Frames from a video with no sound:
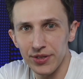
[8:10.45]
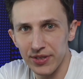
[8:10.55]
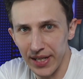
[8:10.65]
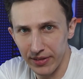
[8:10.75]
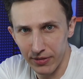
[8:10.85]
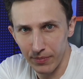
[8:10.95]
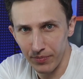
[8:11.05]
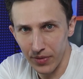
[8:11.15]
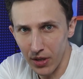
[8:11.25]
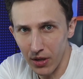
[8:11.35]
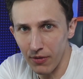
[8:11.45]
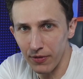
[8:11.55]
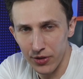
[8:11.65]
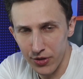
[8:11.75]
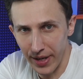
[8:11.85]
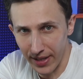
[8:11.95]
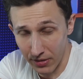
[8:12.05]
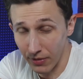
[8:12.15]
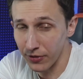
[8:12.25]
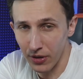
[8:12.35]
set of
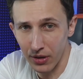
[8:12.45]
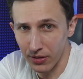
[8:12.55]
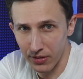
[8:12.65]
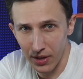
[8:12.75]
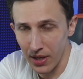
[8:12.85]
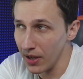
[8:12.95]
tracks, of songs,